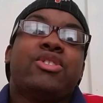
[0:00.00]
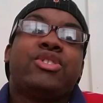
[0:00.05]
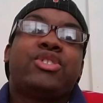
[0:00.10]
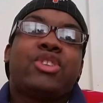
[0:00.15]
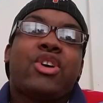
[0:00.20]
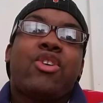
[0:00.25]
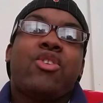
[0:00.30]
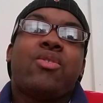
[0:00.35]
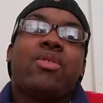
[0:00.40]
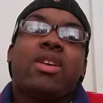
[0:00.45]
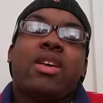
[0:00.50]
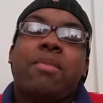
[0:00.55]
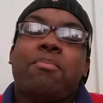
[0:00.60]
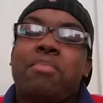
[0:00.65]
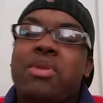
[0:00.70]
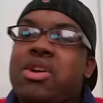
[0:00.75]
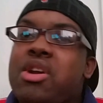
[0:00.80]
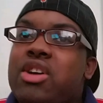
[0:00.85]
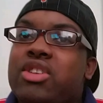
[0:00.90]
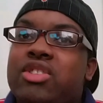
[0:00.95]
So
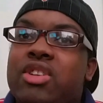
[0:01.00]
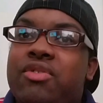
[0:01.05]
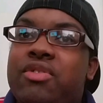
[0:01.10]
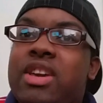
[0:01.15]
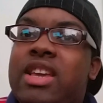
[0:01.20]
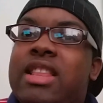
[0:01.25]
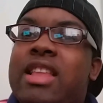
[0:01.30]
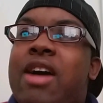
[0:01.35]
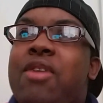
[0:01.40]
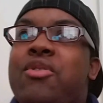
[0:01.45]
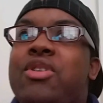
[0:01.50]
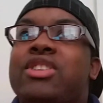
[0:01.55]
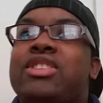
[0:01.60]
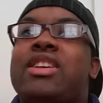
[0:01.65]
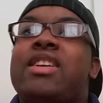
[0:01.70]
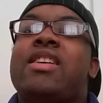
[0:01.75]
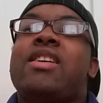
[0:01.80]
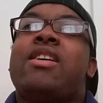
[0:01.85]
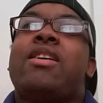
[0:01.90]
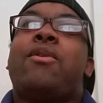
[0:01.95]
because of it, I
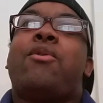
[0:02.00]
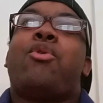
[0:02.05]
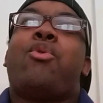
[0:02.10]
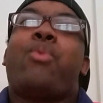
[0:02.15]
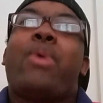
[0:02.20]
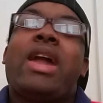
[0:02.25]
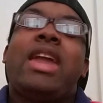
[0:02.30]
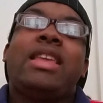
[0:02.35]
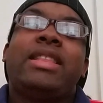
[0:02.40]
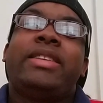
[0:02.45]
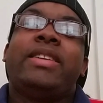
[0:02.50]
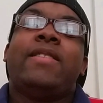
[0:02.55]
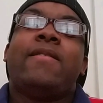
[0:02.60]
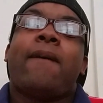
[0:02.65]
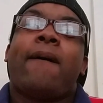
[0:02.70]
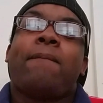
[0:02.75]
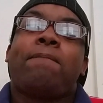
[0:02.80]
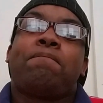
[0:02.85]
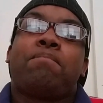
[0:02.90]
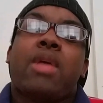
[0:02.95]
was
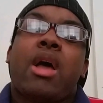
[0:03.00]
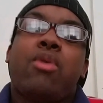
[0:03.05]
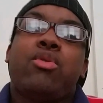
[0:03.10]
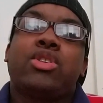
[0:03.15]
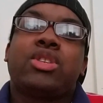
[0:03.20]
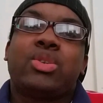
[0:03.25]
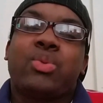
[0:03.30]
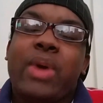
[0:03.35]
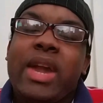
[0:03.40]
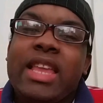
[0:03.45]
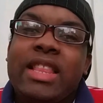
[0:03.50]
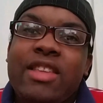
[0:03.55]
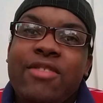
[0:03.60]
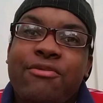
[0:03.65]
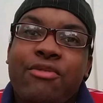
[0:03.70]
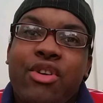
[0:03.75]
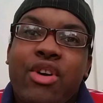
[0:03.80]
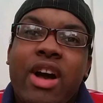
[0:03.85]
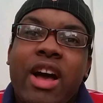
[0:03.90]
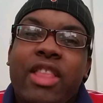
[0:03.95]
waiting. I was
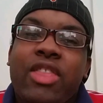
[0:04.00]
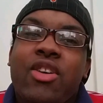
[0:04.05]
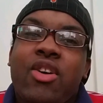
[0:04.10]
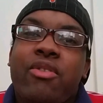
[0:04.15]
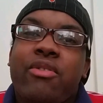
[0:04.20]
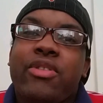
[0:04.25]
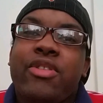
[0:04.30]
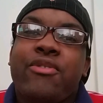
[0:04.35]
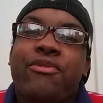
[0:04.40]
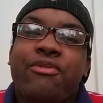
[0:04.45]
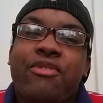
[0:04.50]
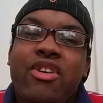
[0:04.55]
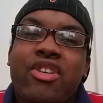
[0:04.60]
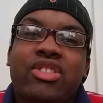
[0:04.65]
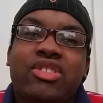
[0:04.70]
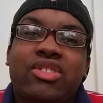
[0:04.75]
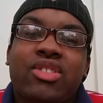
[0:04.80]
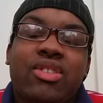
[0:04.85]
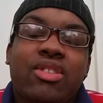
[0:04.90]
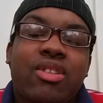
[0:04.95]
waiting for Atova the
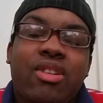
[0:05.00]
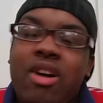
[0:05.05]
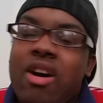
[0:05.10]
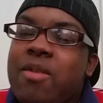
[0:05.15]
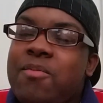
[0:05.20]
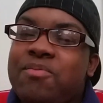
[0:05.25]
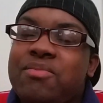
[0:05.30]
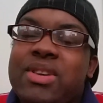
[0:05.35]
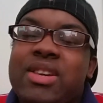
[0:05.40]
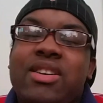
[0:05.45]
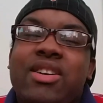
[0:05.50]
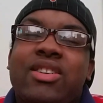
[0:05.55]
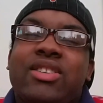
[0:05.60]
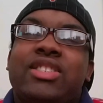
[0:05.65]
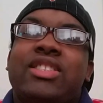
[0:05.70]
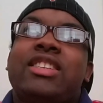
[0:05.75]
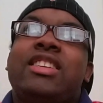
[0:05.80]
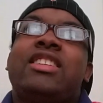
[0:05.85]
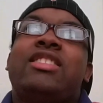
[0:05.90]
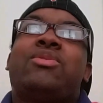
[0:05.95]
First to come
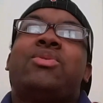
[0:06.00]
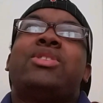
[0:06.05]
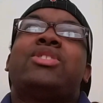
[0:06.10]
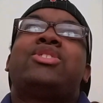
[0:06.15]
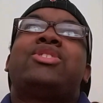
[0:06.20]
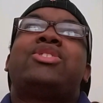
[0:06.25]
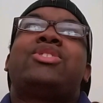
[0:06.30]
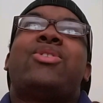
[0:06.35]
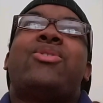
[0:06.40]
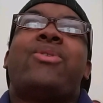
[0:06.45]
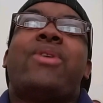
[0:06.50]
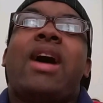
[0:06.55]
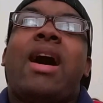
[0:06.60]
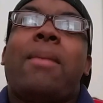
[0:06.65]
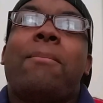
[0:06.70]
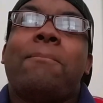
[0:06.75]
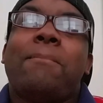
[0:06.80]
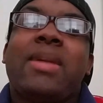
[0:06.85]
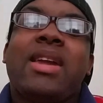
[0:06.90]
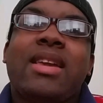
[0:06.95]
because it was so
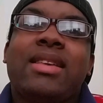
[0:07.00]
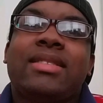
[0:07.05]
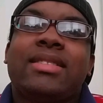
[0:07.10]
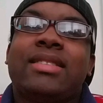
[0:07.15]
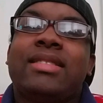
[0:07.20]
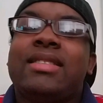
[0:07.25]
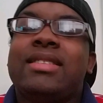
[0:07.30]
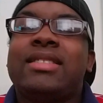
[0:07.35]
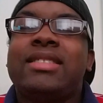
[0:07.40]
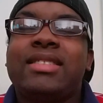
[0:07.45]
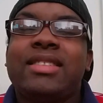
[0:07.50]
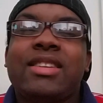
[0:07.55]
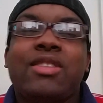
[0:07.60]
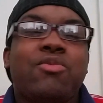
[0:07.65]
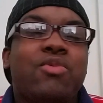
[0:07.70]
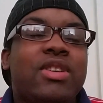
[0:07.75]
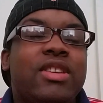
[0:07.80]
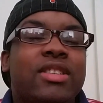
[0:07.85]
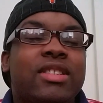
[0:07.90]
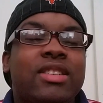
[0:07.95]
amazing. This
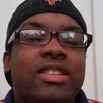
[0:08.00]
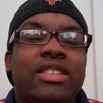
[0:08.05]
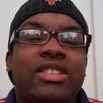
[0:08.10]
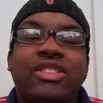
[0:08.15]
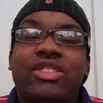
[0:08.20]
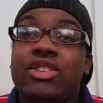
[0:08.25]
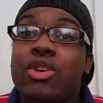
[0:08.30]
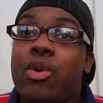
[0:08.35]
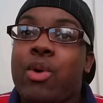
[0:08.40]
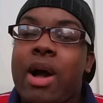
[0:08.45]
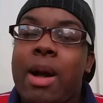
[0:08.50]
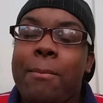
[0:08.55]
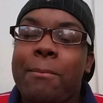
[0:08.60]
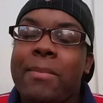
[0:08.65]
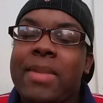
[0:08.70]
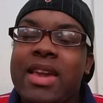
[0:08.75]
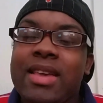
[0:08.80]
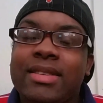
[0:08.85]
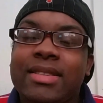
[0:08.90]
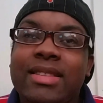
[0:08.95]
series is so
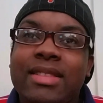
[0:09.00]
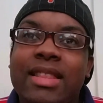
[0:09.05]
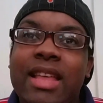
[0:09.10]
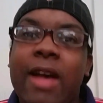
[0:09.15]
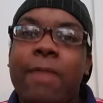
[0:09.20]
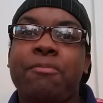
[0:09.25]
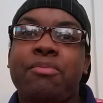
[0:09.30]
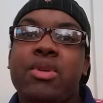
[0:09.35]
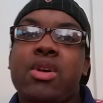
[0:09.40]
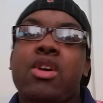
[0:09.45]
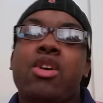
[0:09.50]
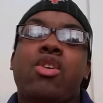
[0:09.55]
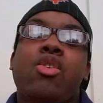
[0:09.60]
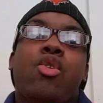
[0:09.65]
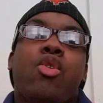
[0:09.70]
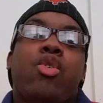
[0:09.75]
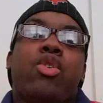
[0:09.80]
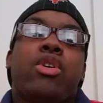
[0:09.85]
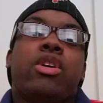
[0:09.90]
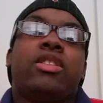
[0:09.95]
amazing that
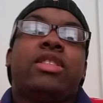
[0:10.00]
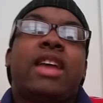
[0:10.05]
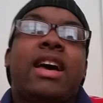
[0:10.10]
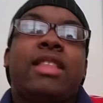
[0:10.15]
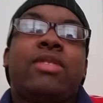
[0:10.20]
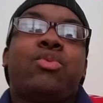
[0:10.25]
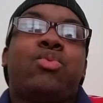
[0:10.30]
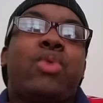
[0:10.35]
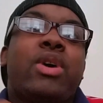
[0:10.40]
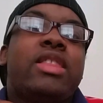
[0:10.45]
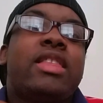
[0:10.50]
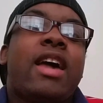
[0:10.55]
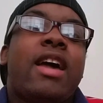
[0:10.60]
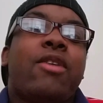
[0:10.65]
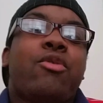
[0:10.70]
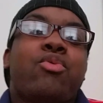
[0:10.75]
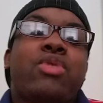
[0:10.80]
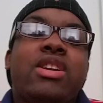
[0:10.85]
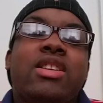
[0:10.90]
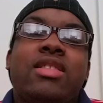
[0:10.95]
when
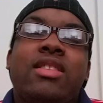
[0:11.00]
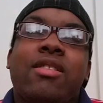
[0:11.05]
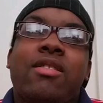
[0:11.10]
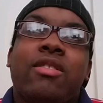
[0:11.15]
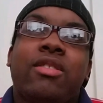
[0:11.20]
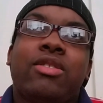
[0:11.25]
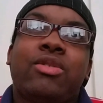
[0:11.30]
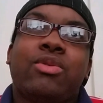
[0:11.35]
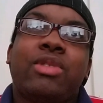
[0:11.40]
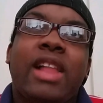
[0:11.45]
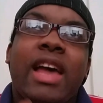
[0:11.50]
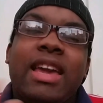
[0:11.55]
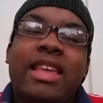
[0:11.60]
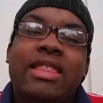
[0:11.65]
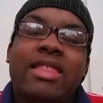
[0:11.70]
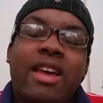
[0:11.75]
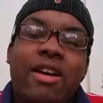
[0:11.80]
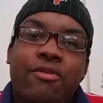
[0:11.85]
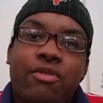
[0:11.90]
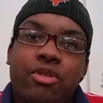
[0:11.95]
I read the
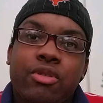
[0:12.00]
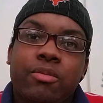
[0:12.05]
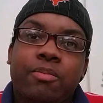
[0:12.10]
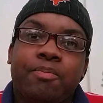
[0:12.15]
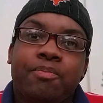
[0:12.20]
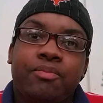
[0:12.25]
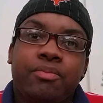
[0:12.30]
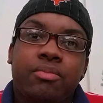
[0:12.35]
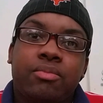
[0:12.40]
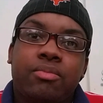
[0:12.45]
light novel,